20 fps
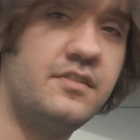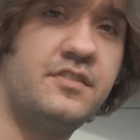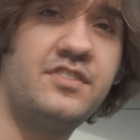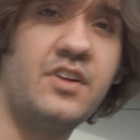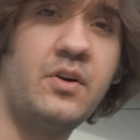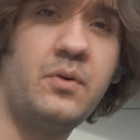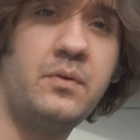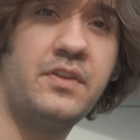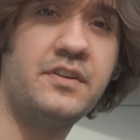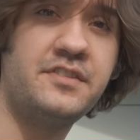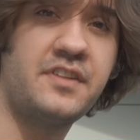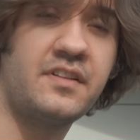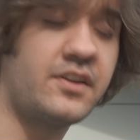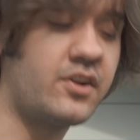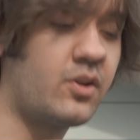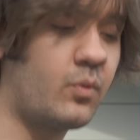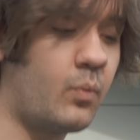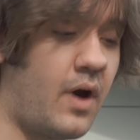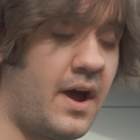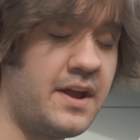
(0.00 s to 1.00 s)
So there's a
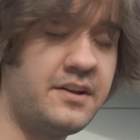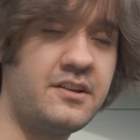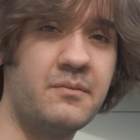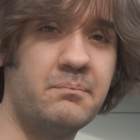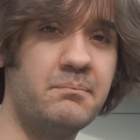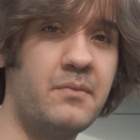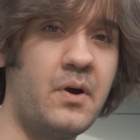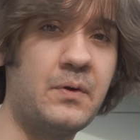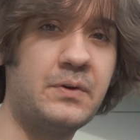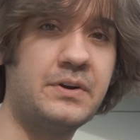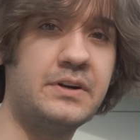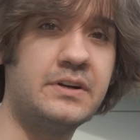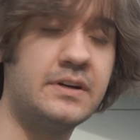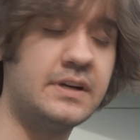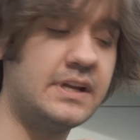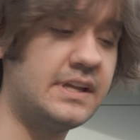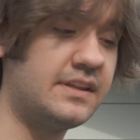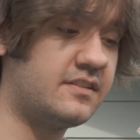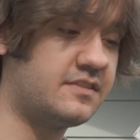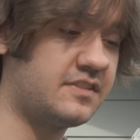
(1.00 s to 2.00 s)
little wind-up
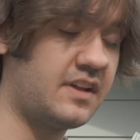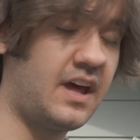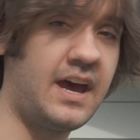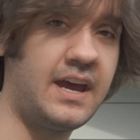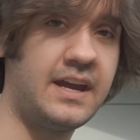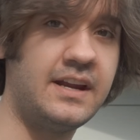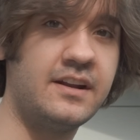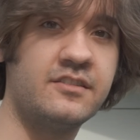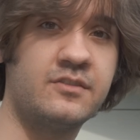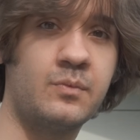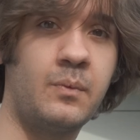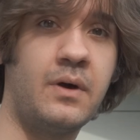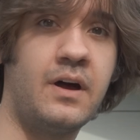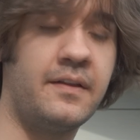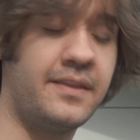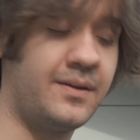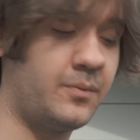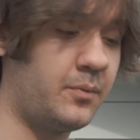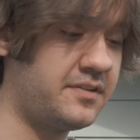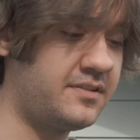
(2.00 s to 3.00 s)
motor inside as
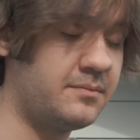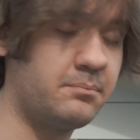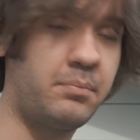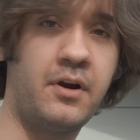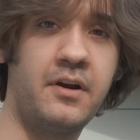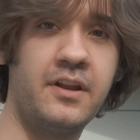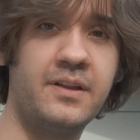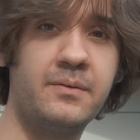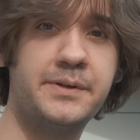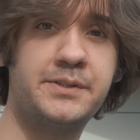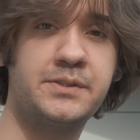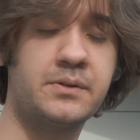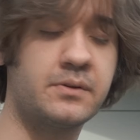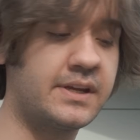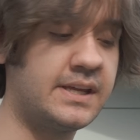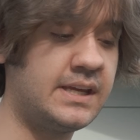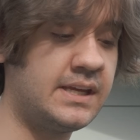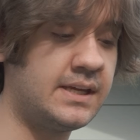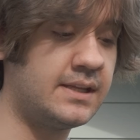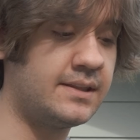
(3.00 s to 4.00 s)
well that wasn't part of the original
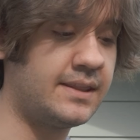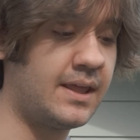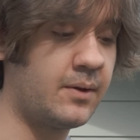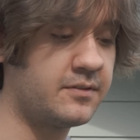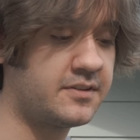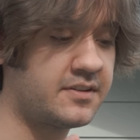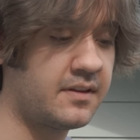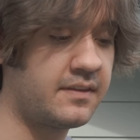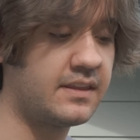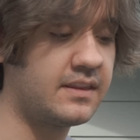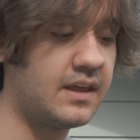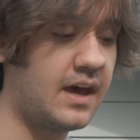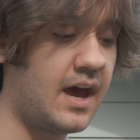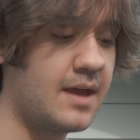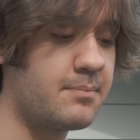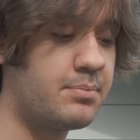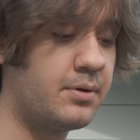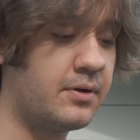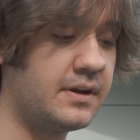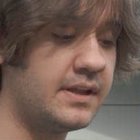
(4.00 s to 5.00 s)
kit. That was something that
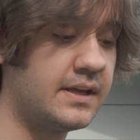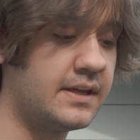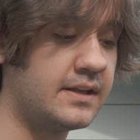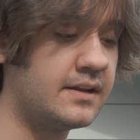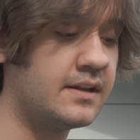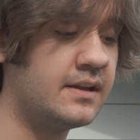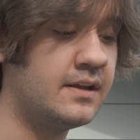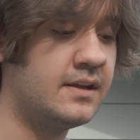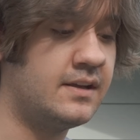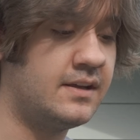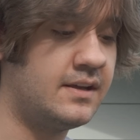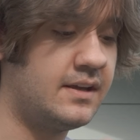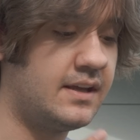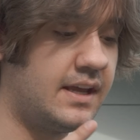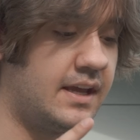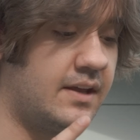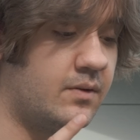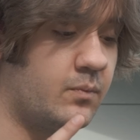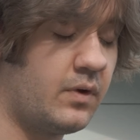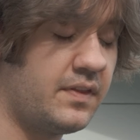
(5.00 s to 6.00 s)
I put in.
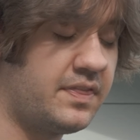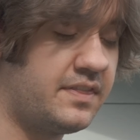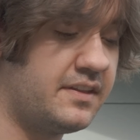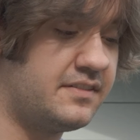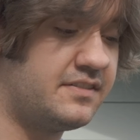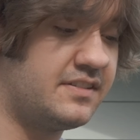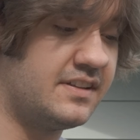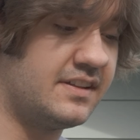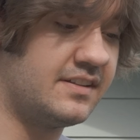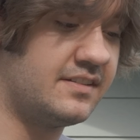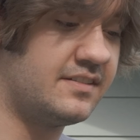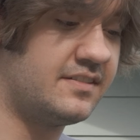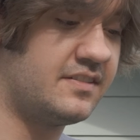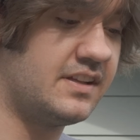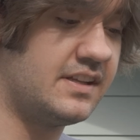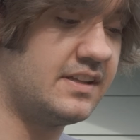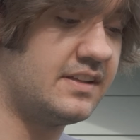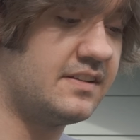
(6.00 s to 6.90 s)
And what this is